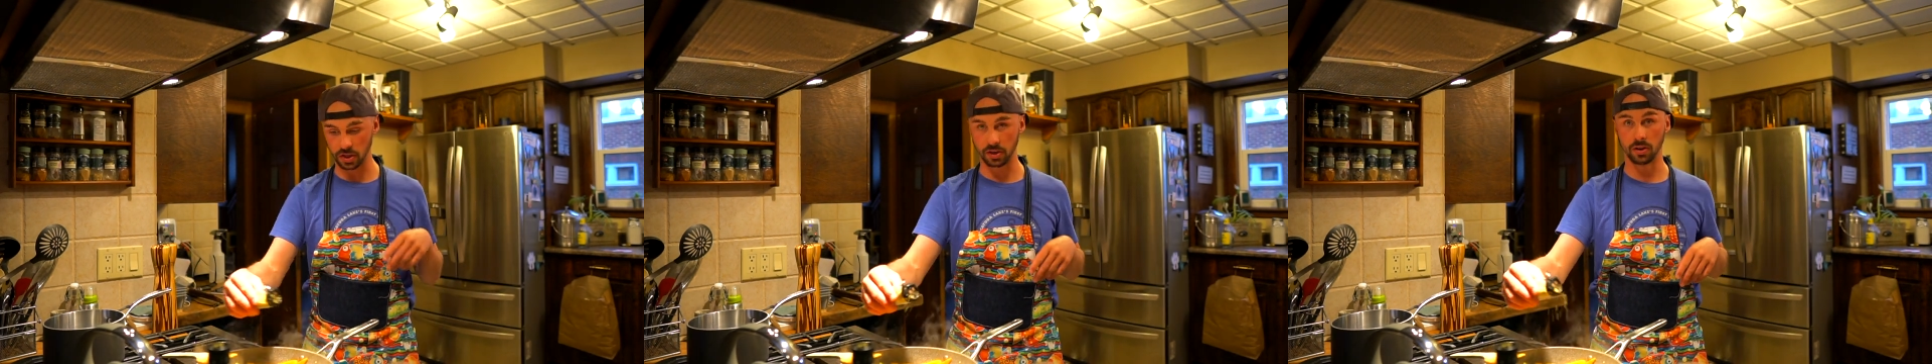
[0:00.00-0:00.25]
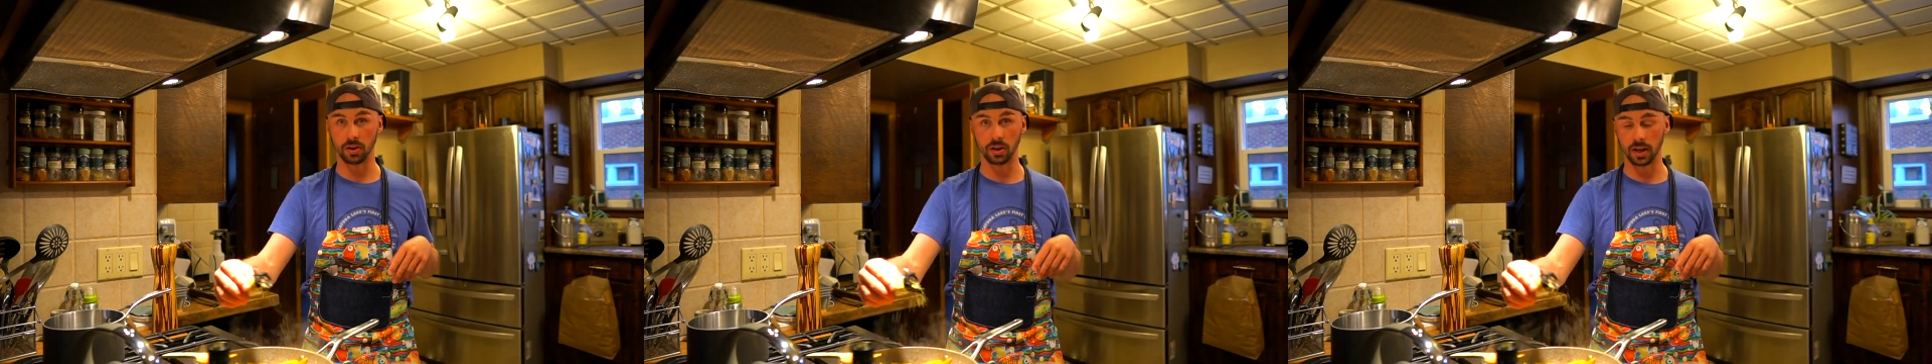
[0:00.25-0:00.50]
at
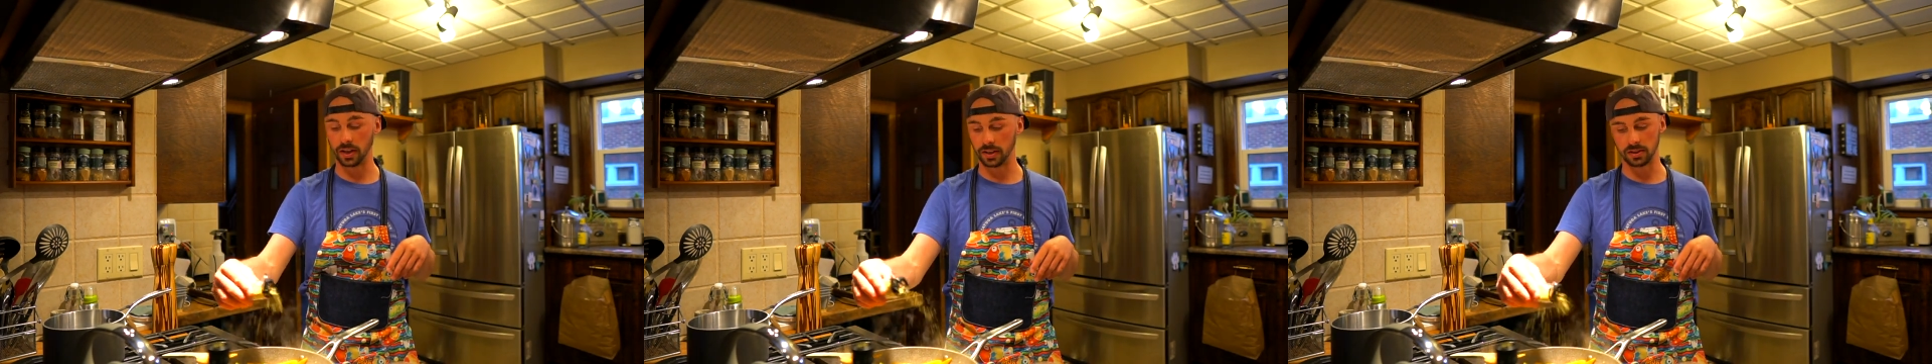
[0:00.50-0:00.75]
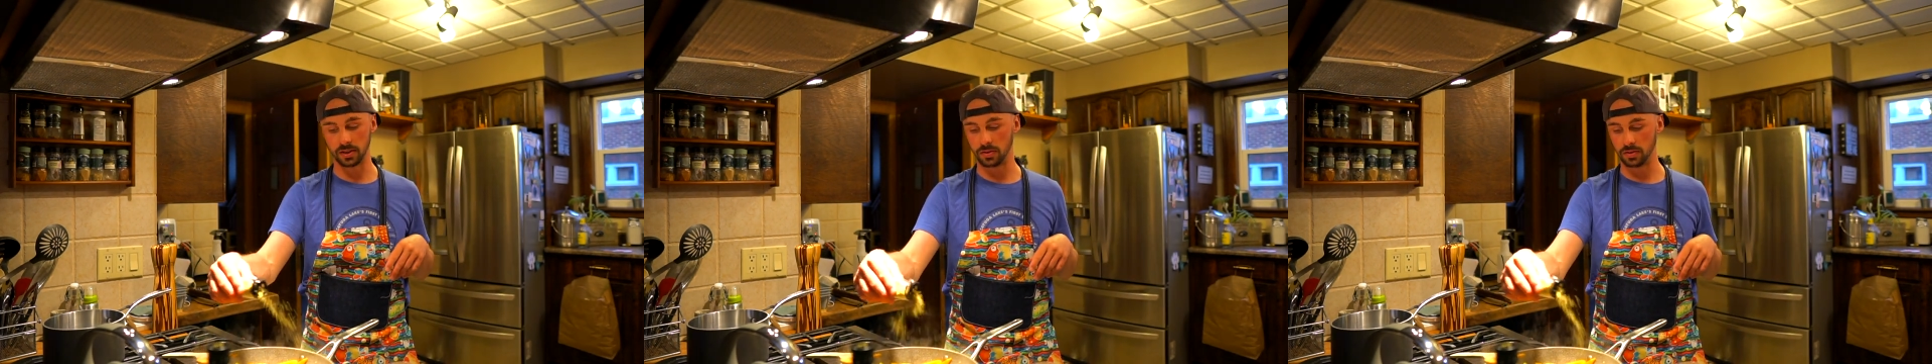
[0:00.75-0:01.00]
all, I
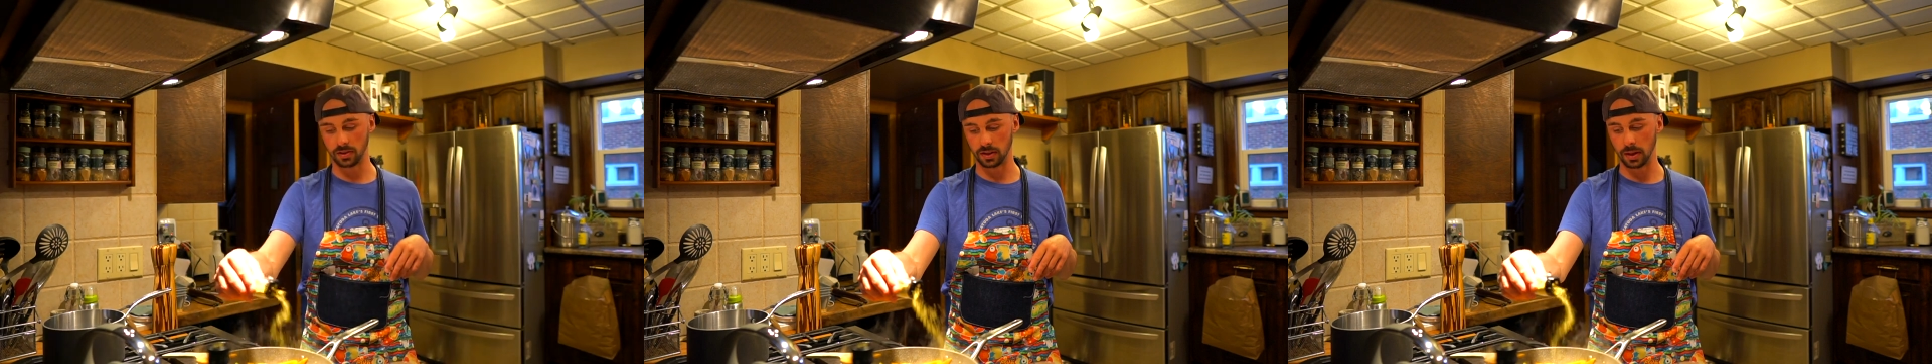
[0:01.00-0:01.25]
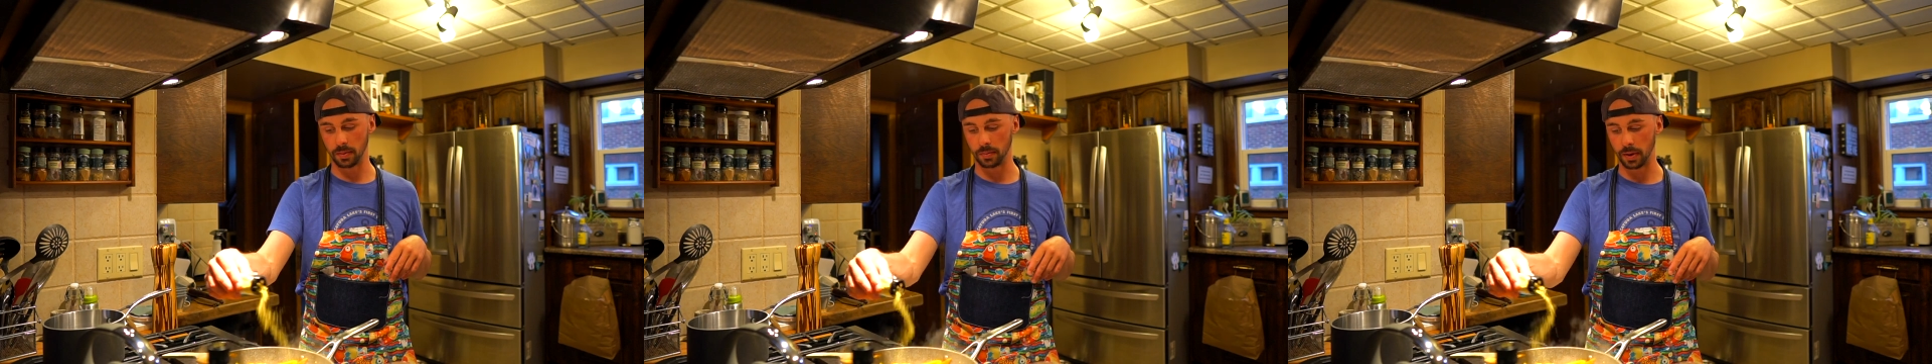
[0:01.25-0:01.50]
like to use
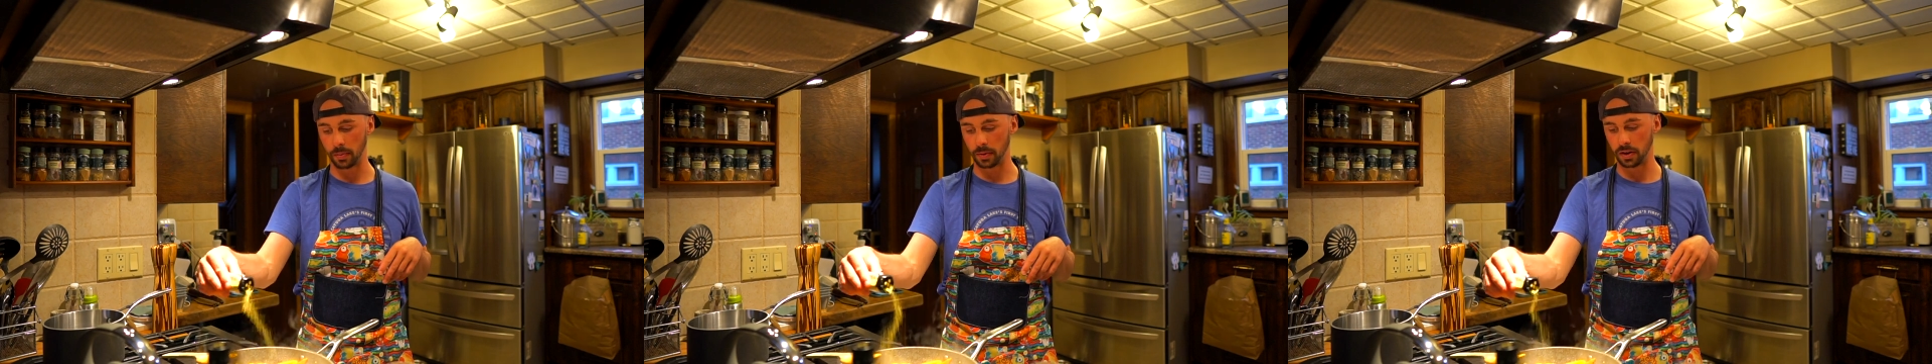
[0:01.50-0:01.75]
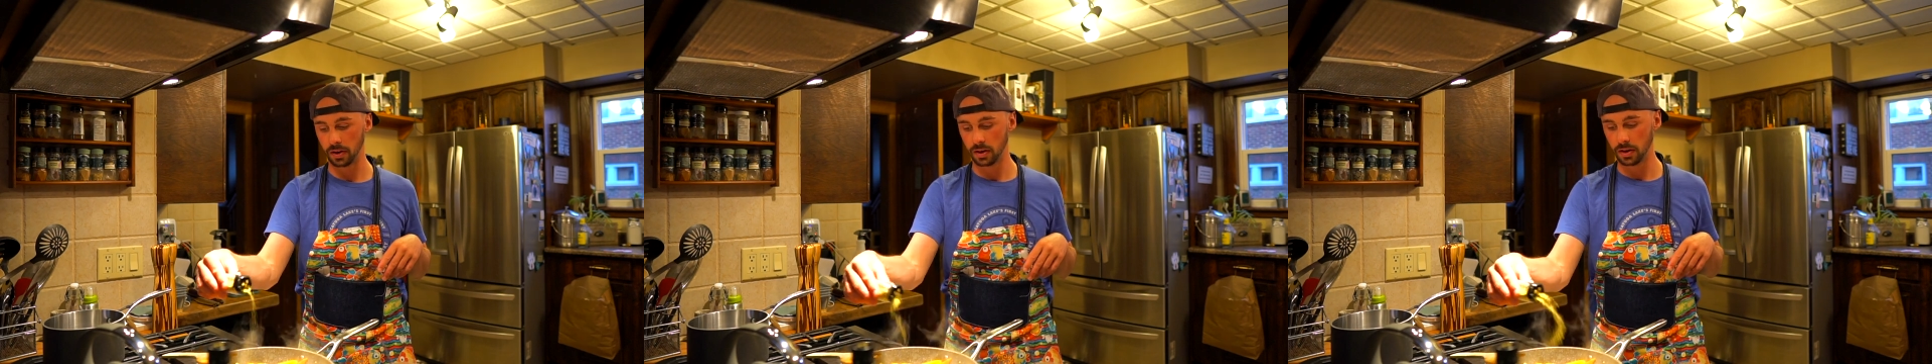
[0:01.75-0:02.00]
lemon pepper.
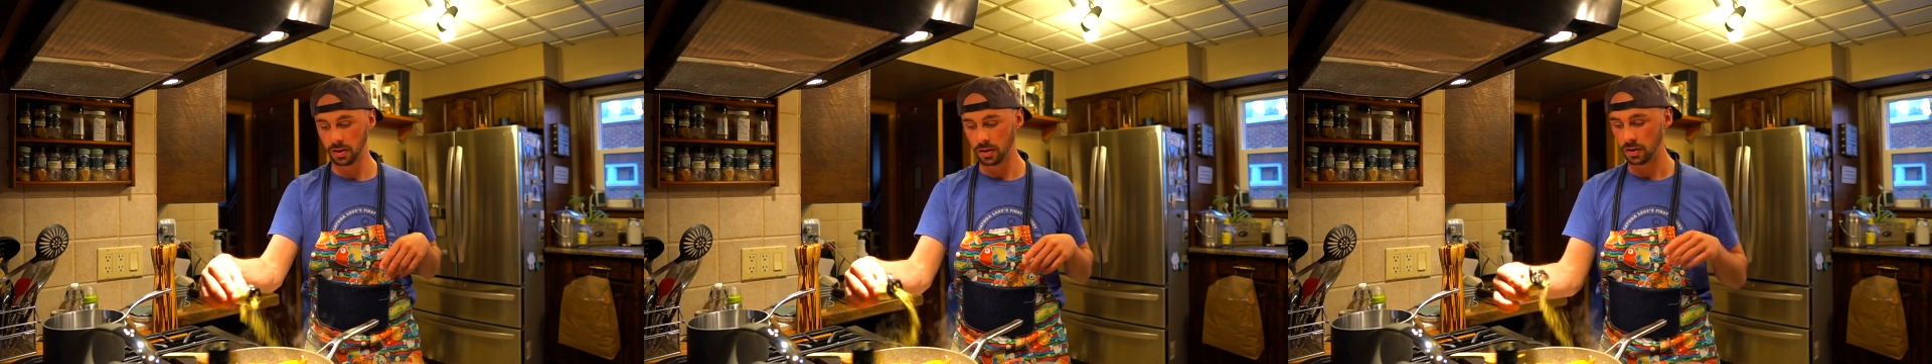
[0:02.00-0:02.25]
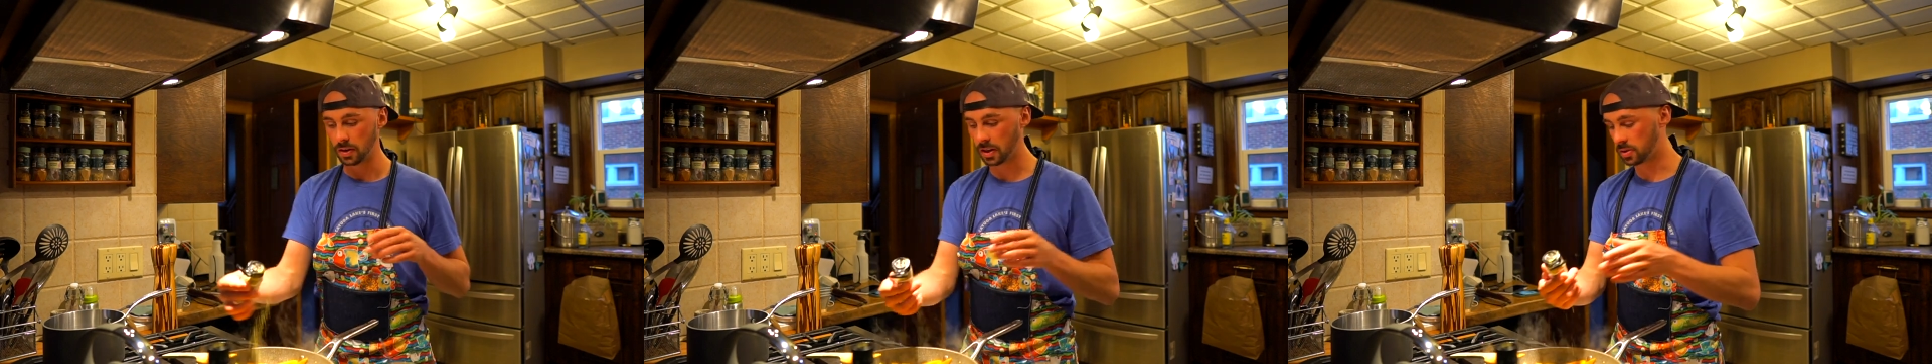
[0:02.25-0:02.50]

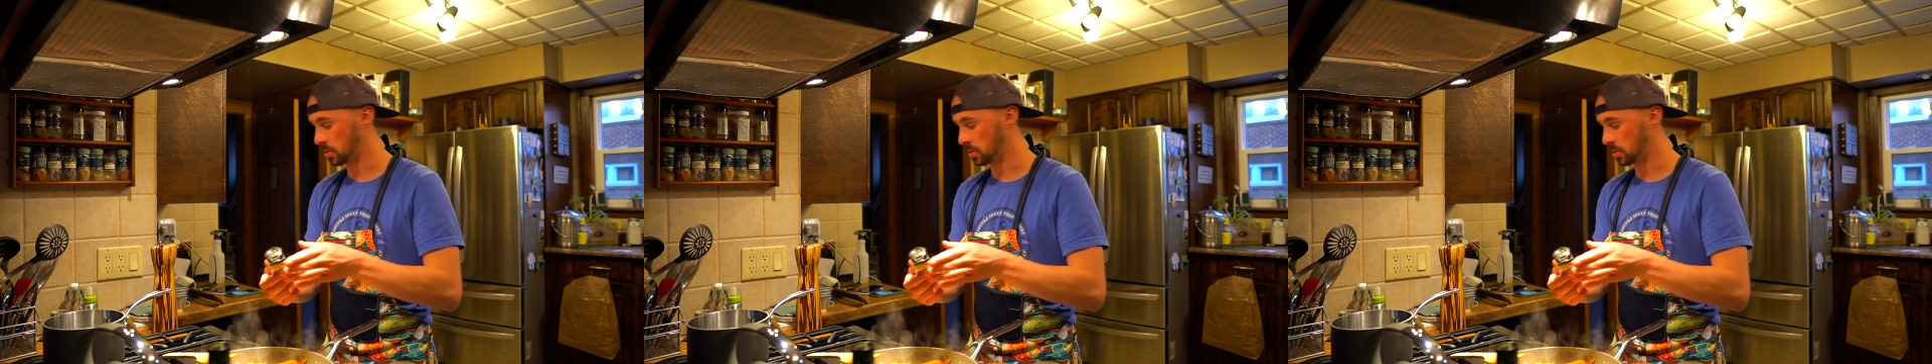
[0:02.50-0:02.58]
Not